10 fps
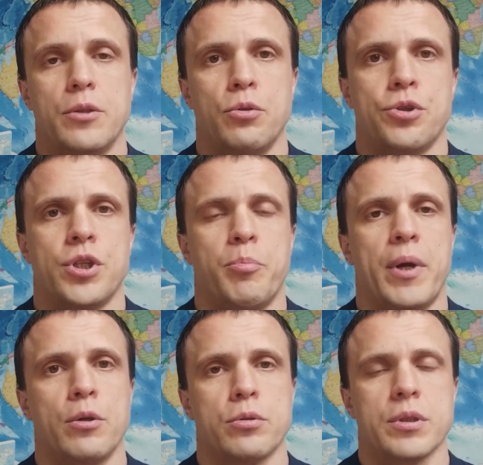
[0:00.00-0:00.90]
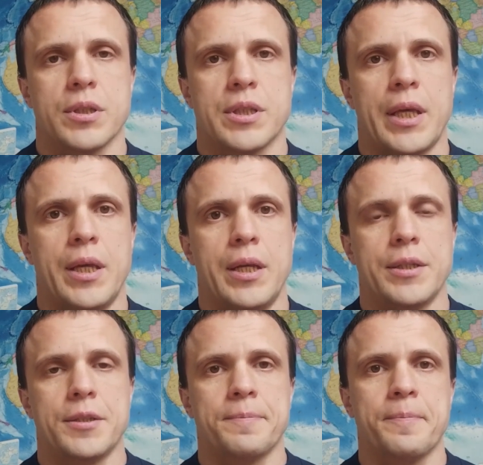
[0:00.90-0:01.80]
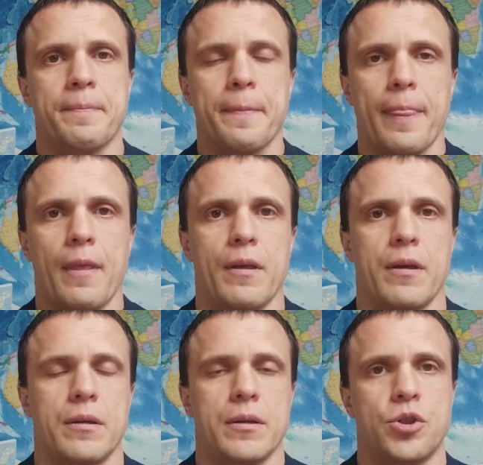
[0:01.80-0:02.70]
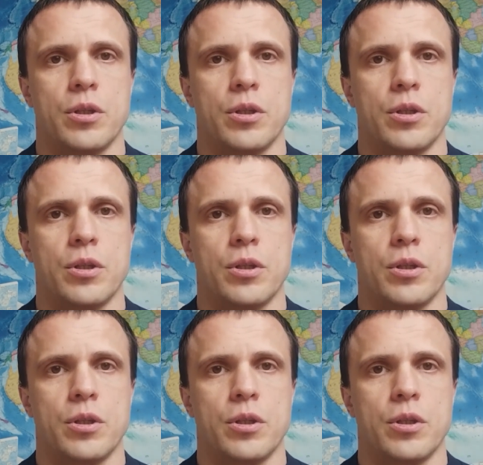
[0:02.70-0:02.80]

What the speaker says: The next missions took place a year later.